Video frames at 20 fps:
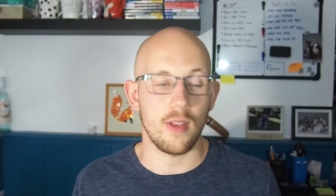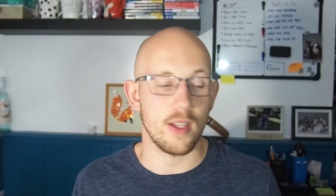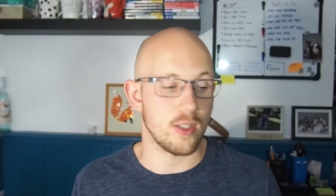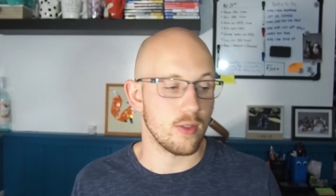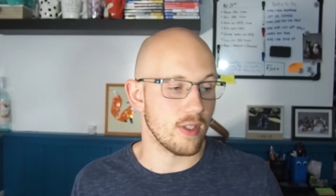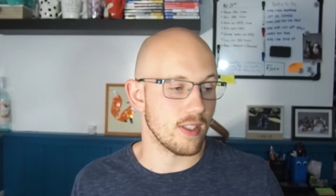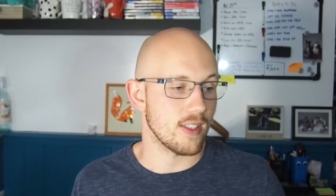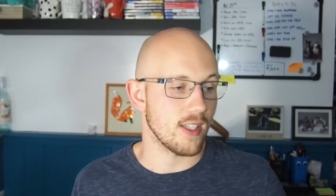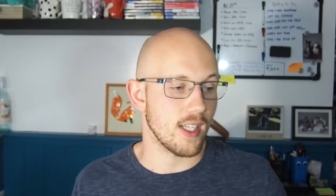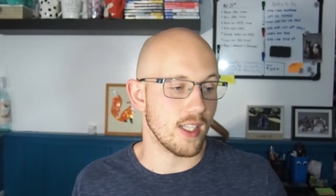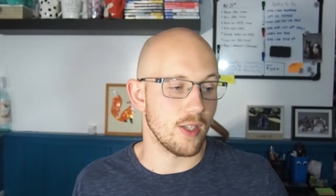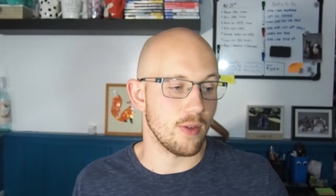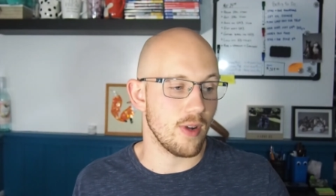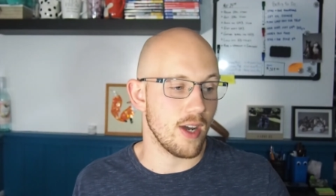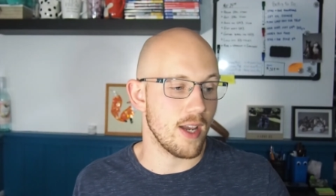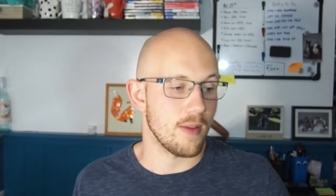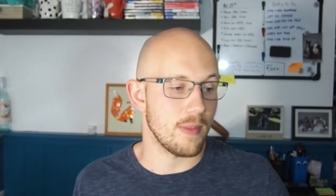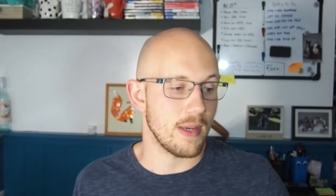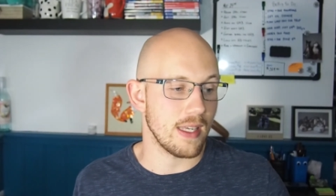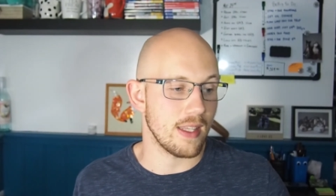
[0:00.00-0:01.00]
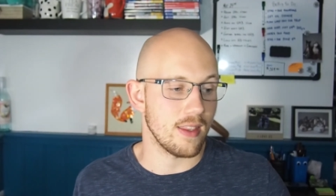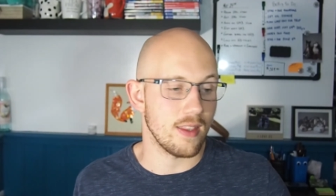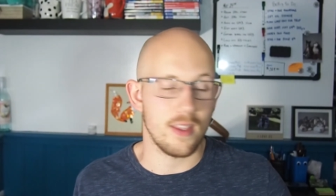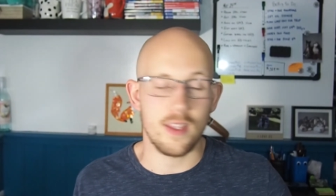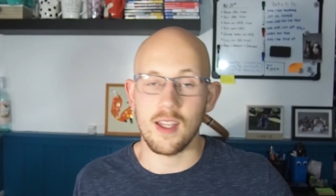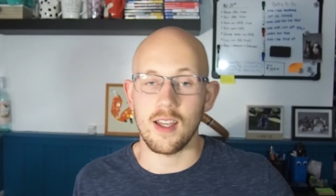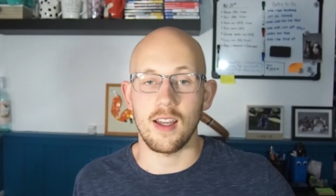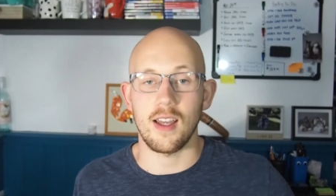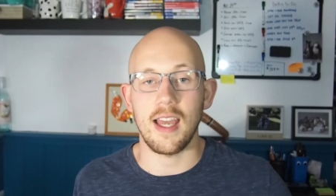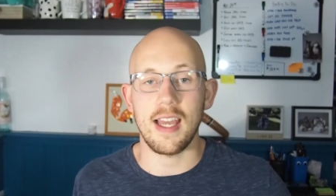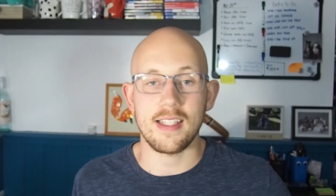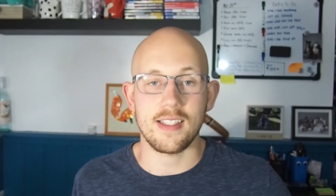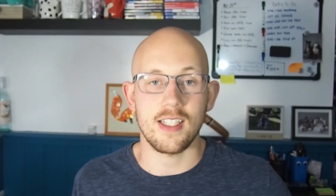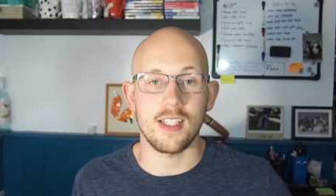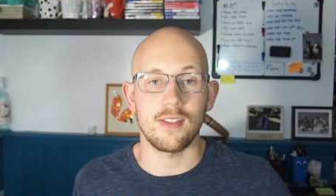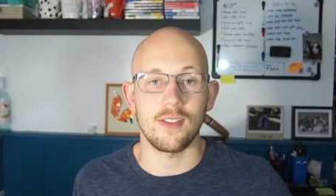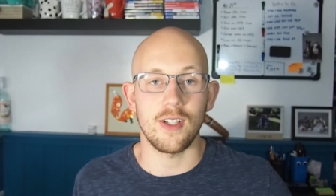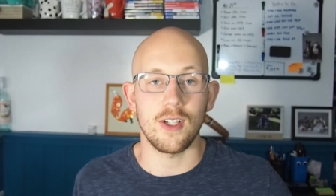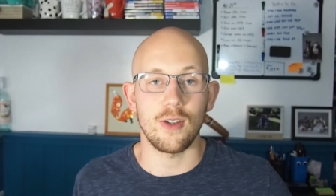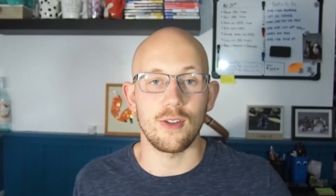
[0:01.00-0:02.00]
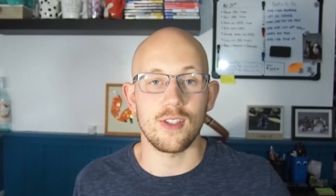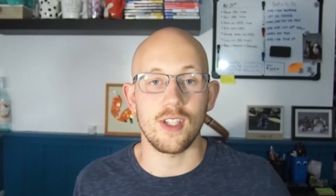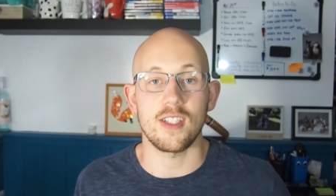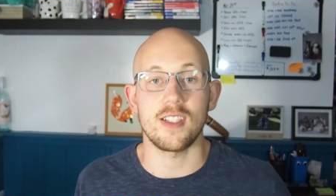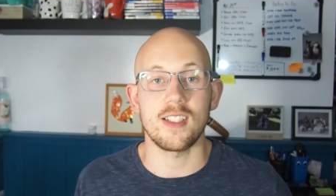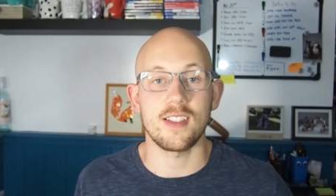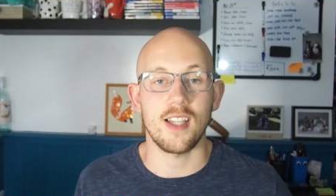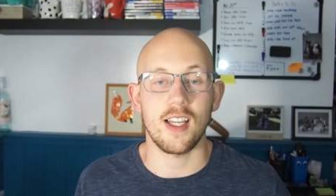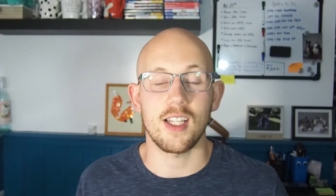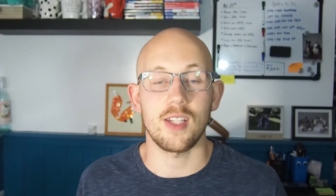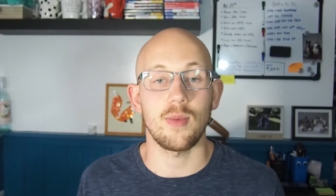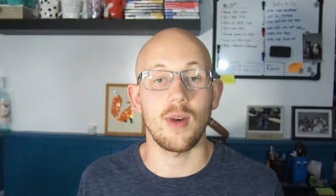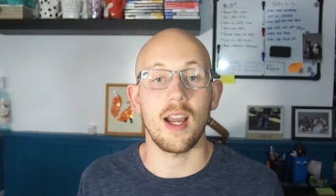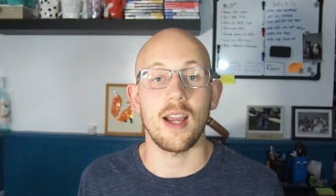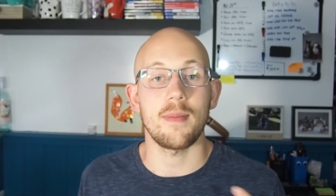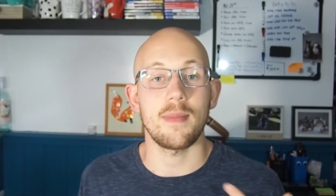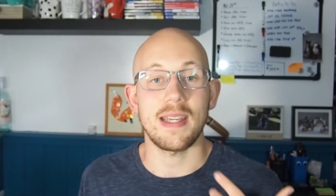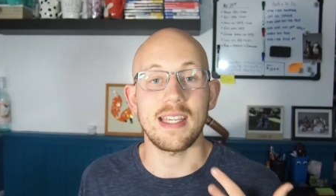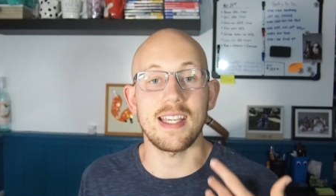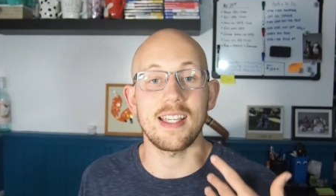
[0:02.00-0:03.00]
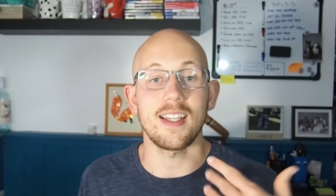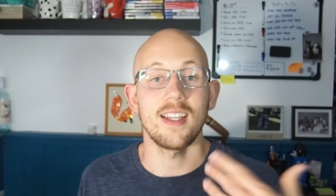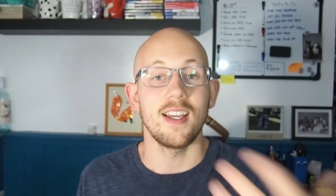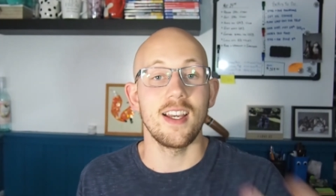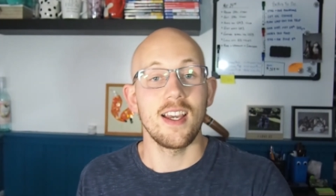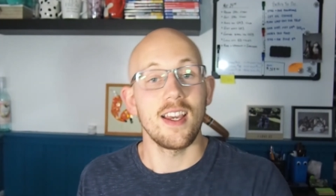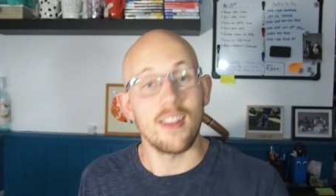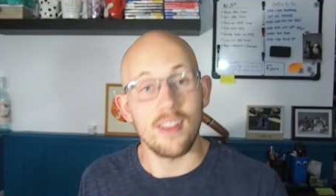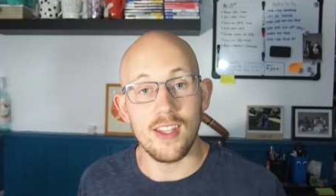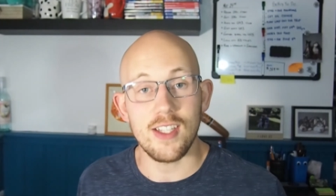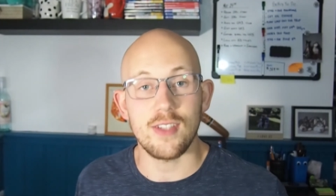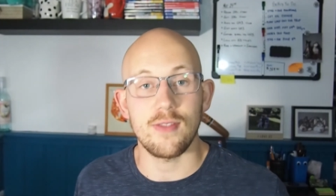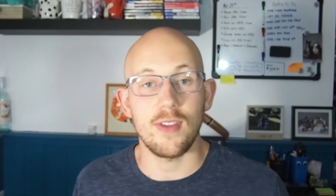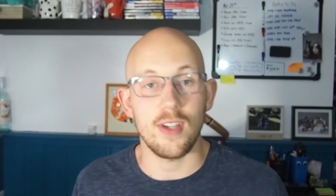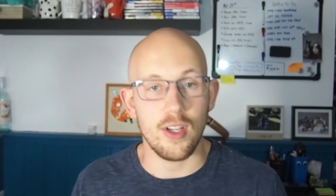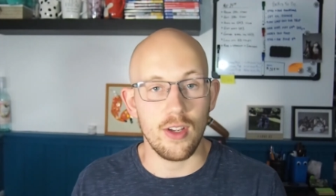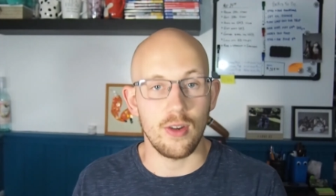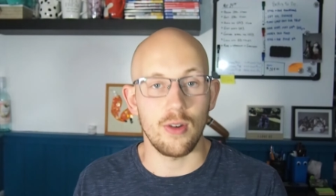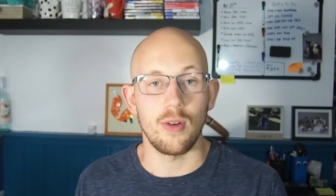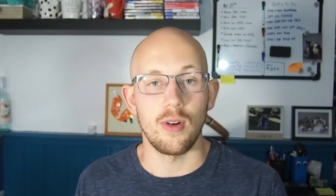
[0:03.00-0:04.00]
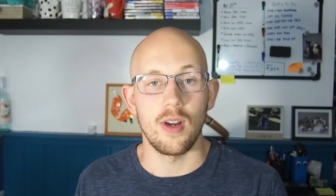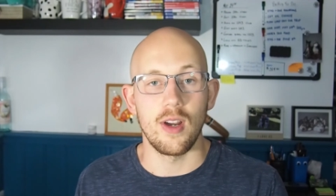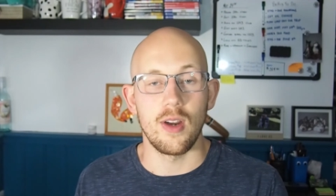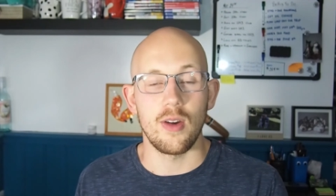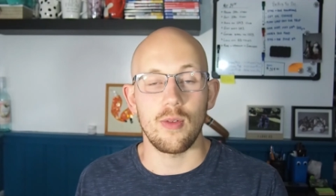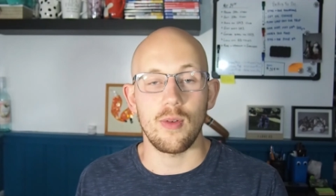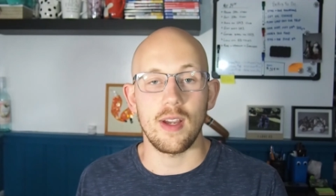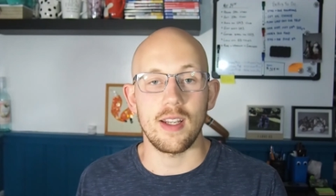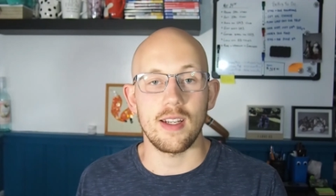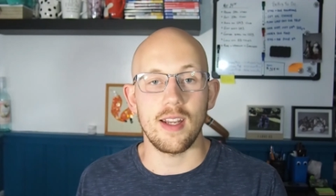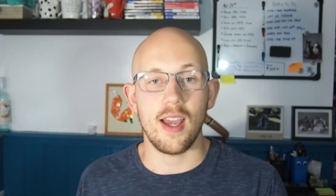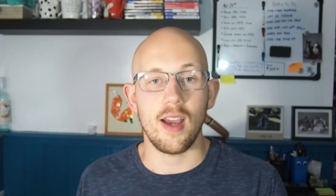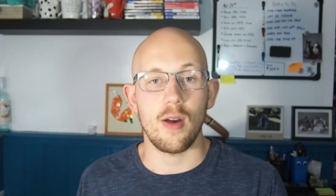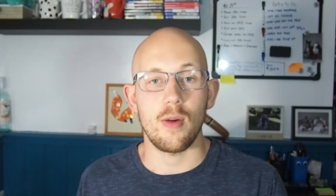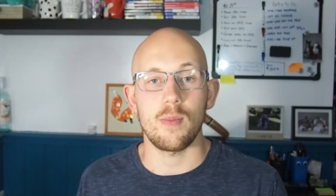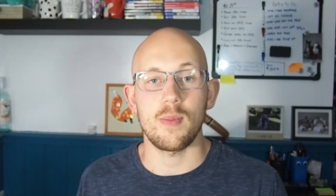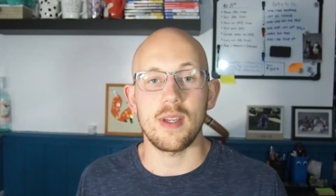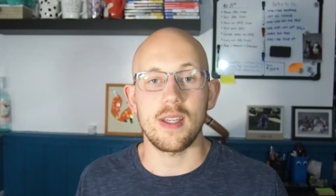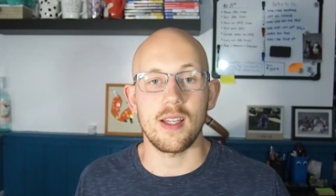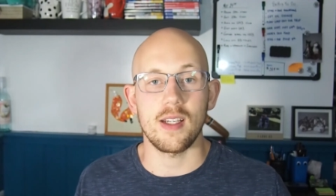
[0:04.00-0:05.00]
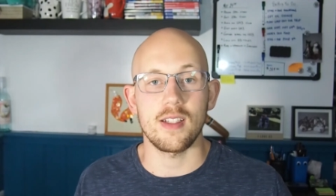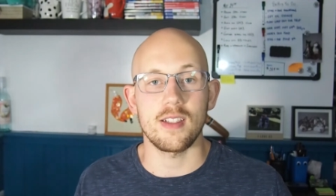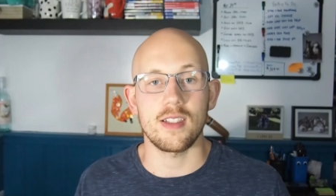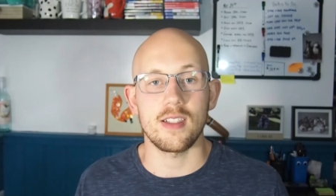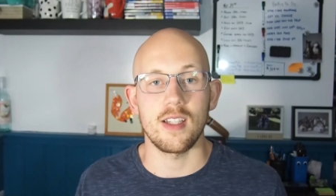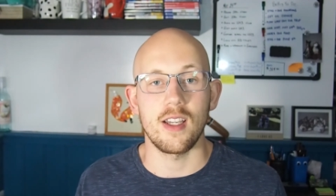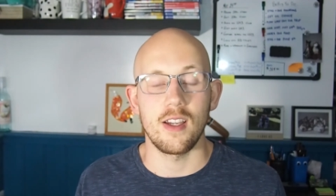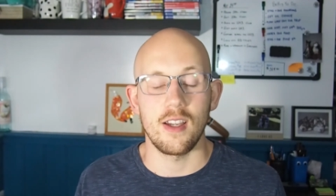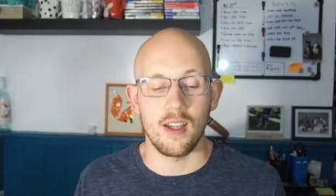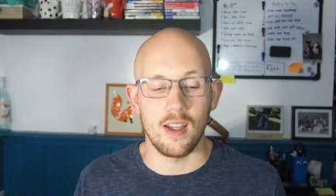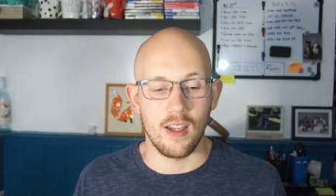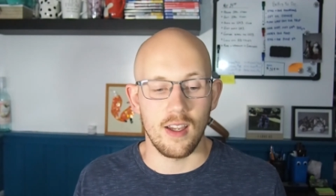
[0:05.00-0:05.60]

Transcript: That's exactly why I make the essay videos. That's exactly why I'm making this video right now because